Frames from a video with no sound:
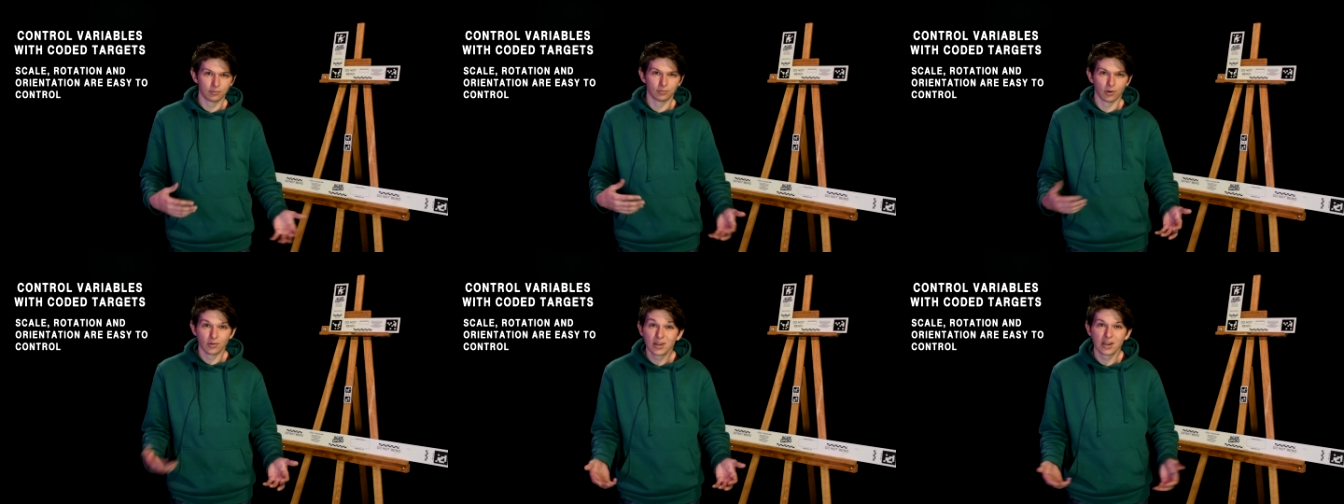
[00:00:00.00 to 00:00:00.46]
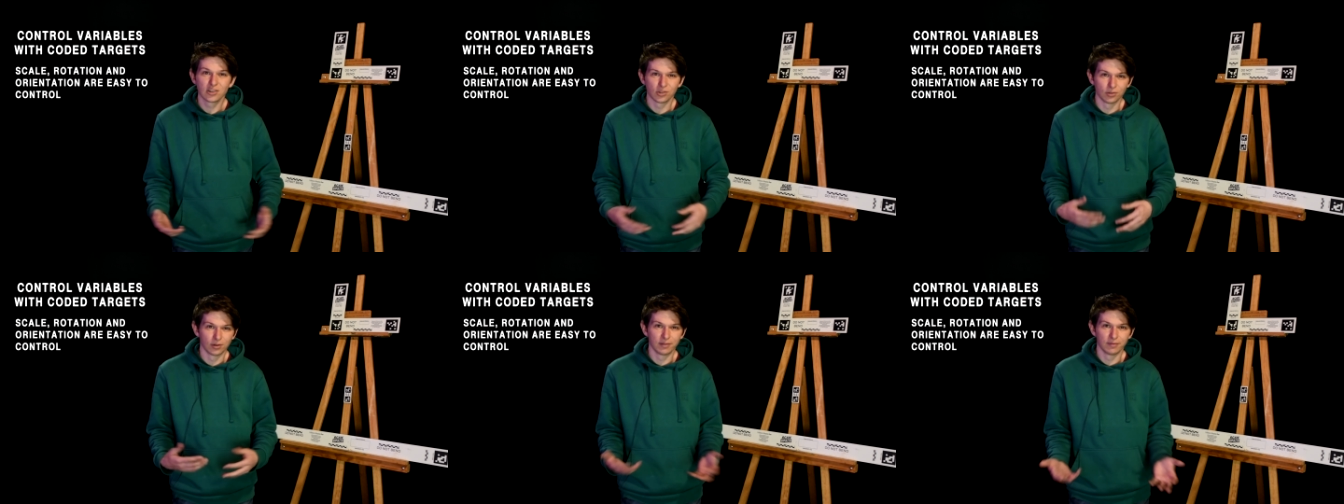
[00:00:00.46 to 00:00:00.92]

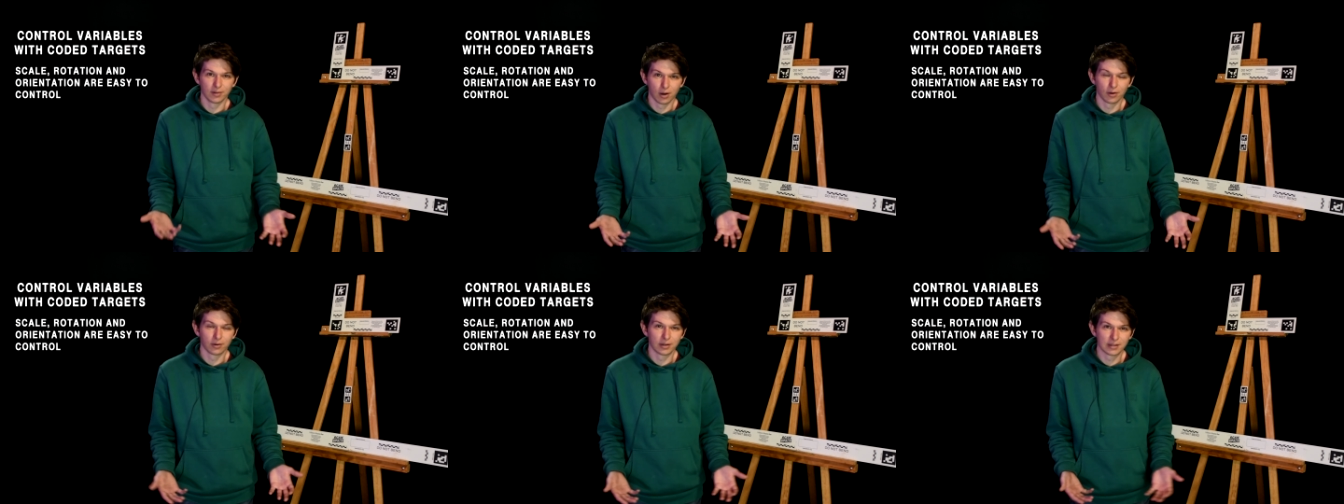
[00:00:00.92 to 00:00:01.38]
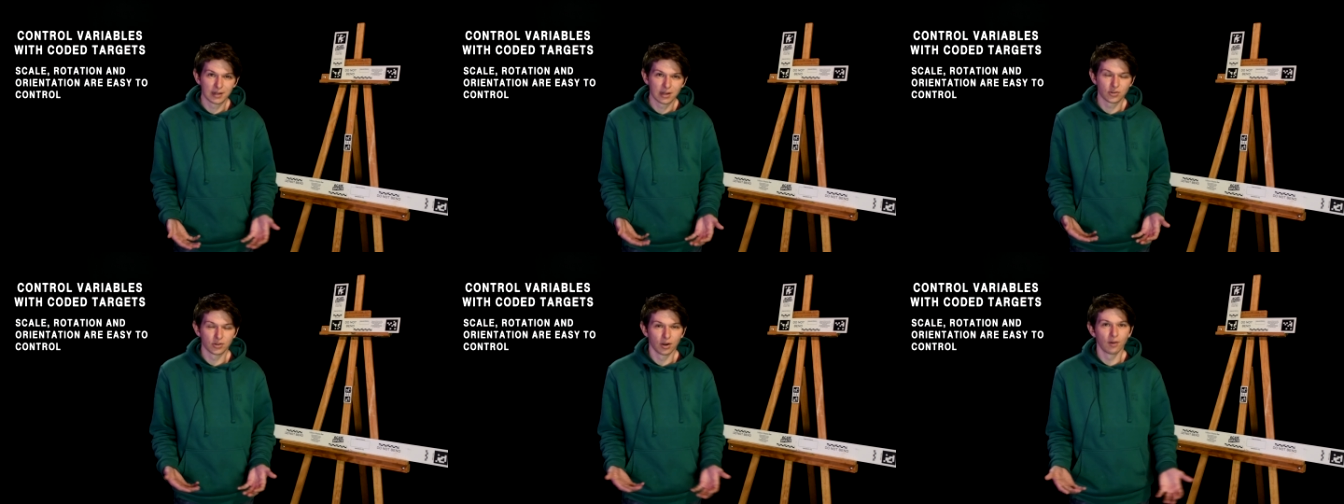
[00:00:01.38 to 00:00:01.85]
rotation, or even
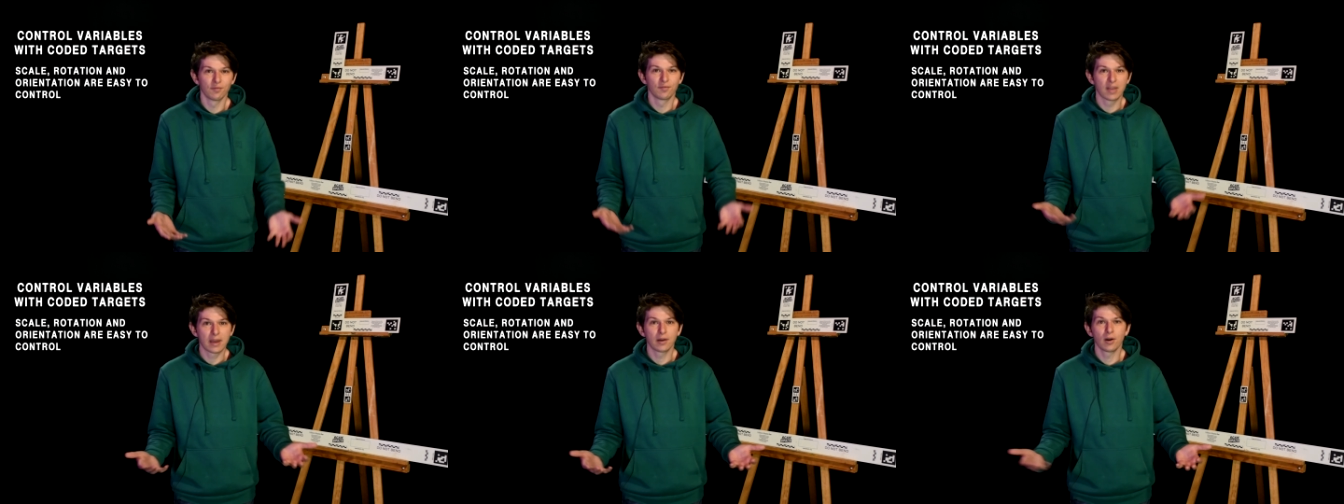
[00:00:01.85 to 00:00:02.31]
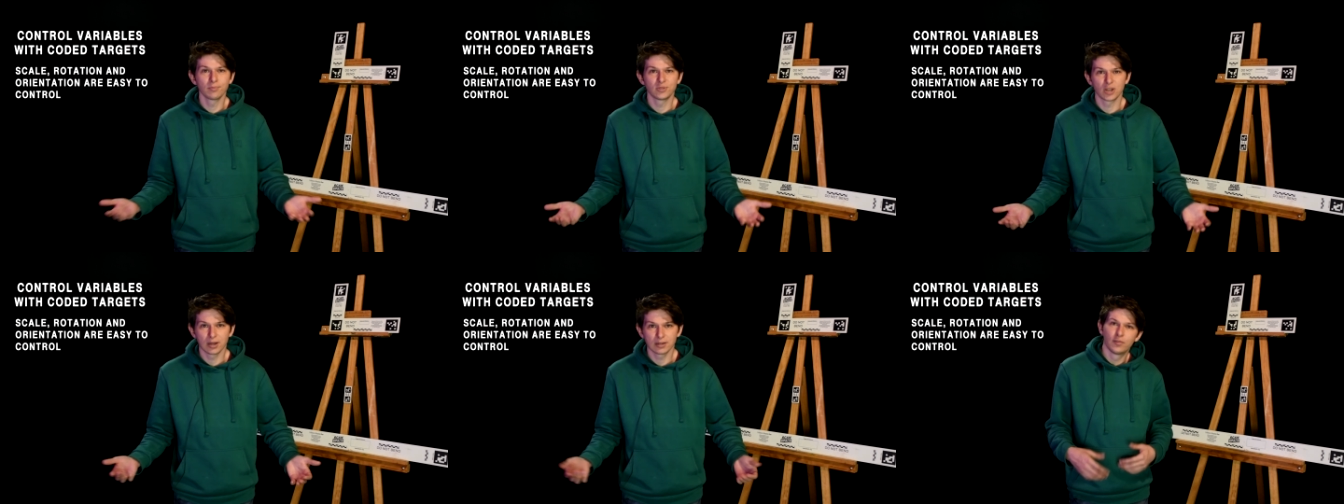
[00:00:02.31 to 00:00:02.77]
orientation of that object.